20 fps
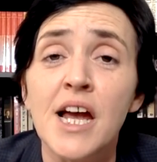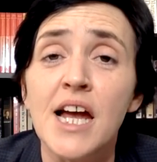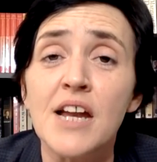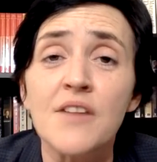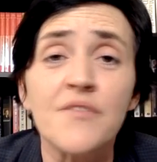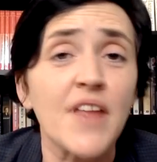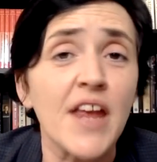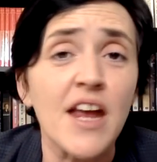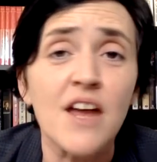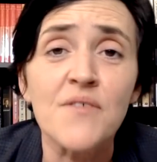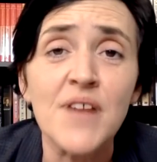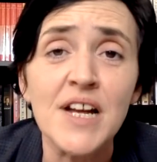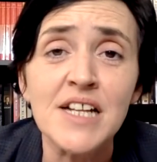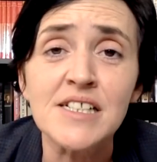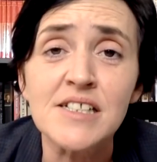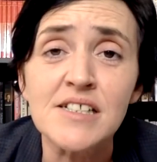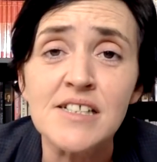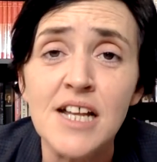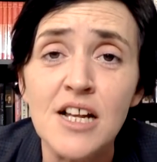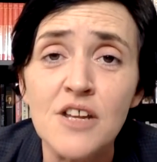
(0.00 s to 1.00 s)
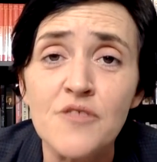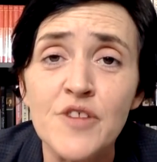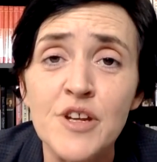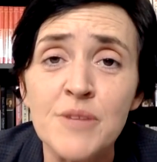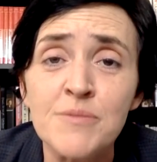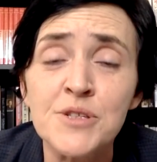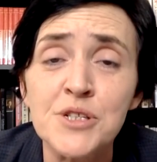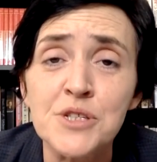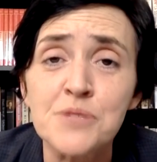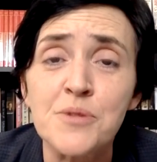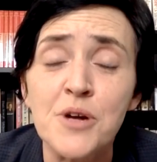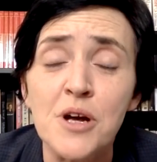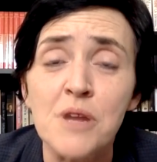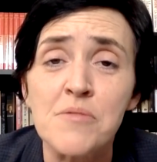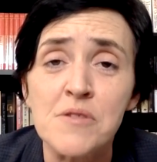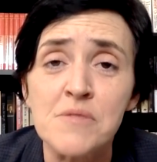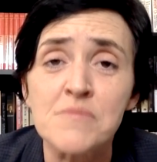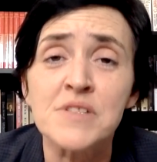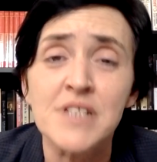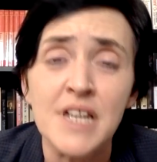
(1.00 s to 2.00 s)
And if they have any self-image
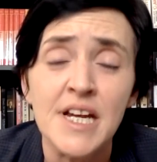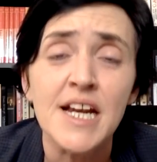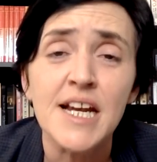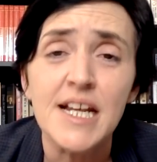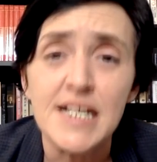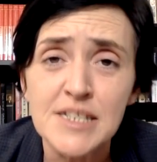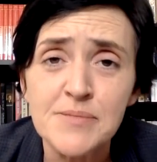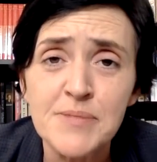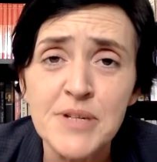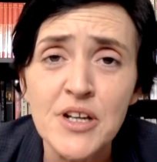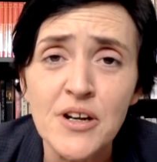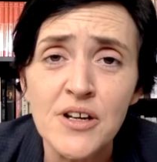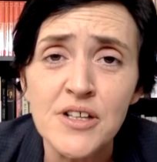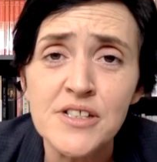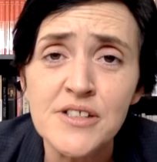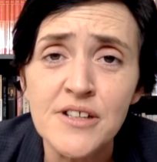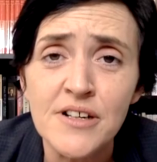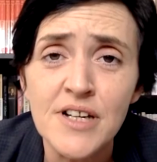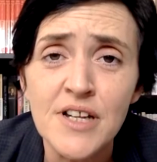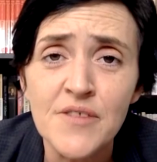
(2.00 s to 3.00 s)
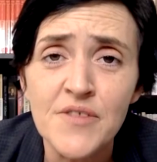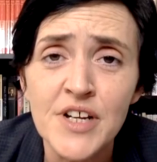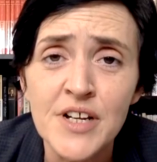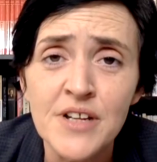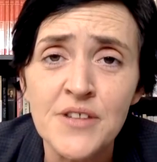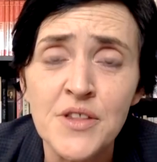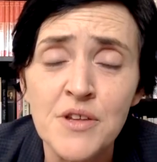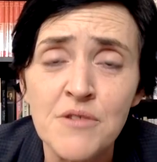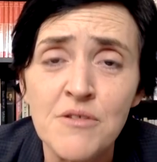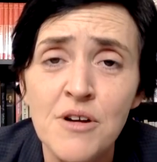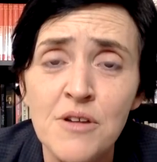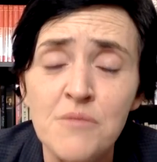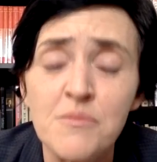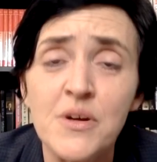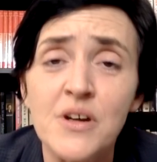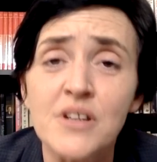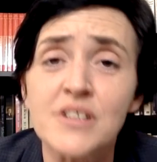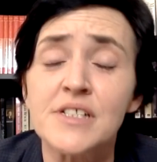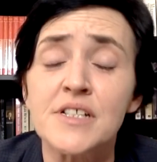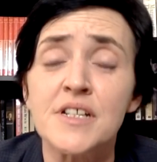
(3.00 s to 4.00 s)
problems, it's because they're living in the wrong
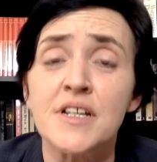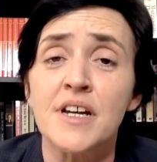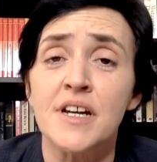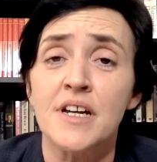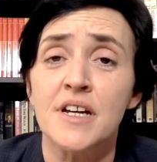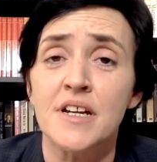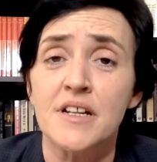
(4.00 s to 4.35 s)
body.